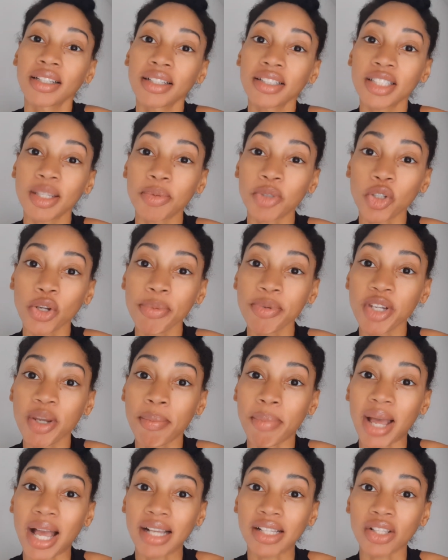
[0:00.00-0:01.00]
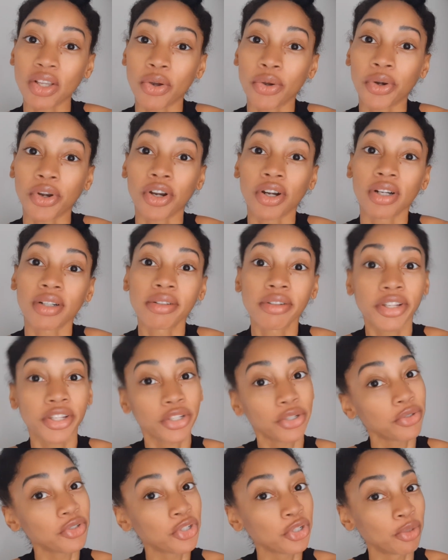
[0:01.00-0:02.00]
subscription box owner,
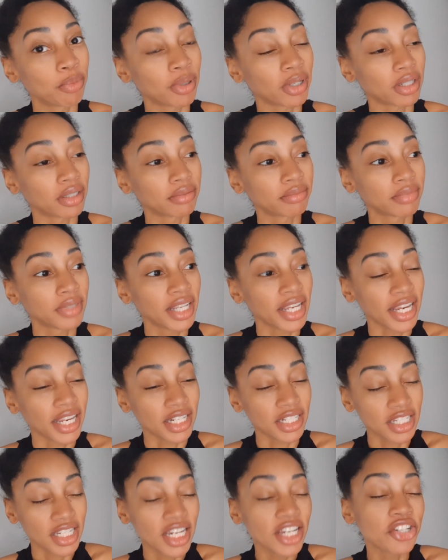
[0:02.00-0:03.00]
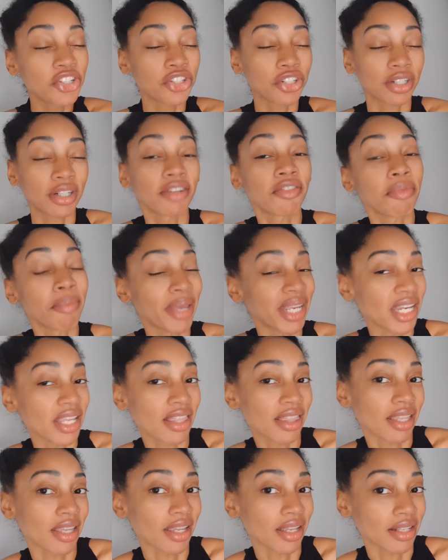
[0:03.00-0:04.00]
YouTuber, and teacher of many
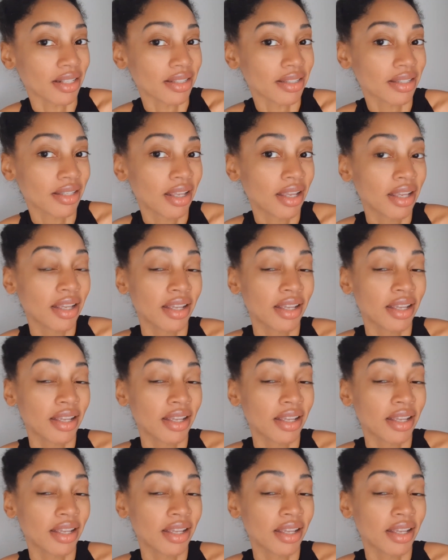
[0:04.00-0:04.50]
things.